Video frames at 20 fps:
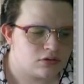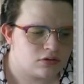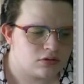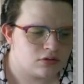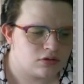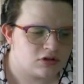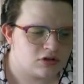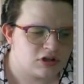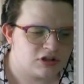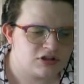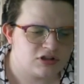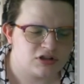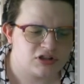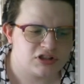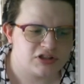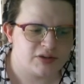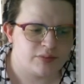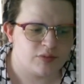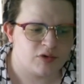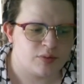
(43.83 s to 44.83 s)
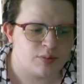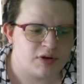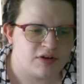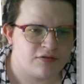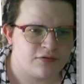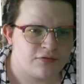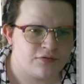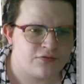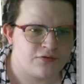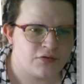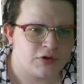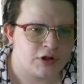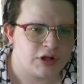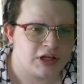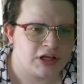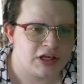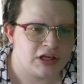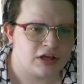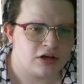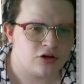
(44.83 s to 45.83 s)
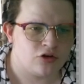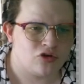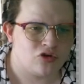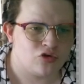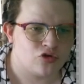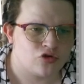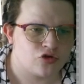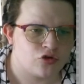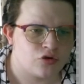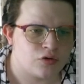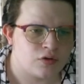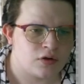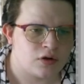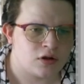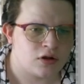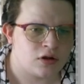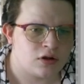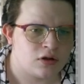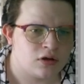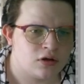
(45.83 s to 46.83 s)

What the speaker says: It doesn't seem to be fully neutral,